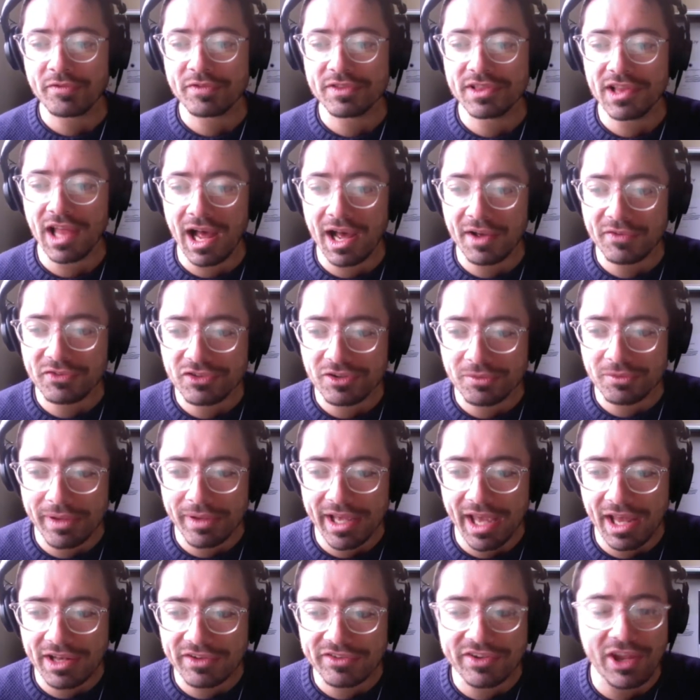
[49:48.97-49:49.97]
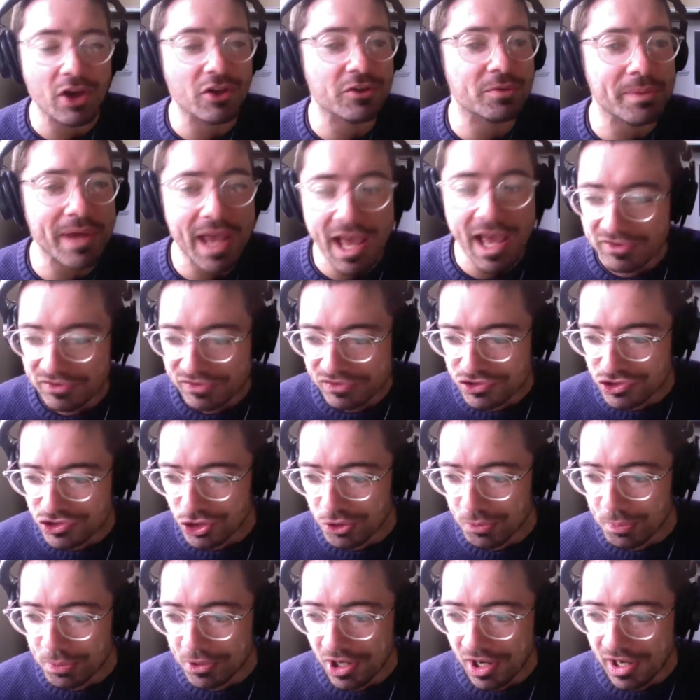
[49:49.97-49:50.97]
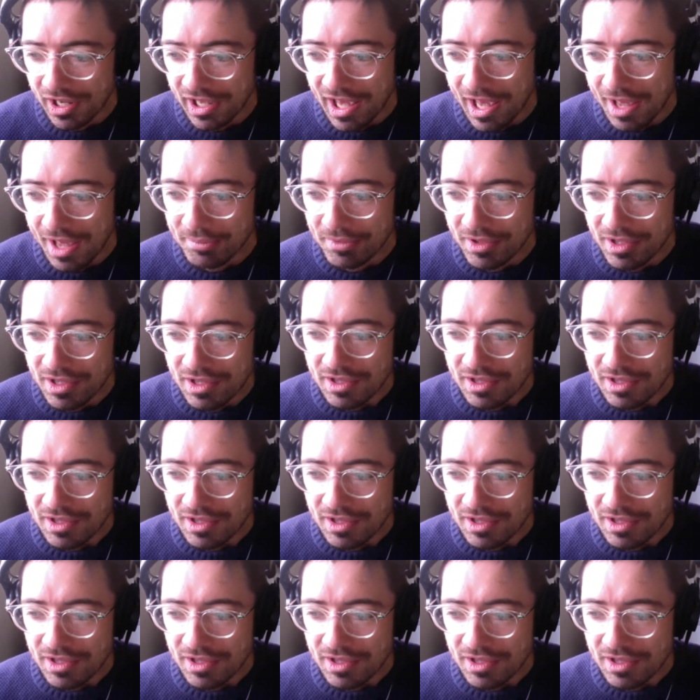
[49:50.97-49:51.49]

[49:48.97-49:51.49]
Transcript: laughs at me and tells me how stupid I am,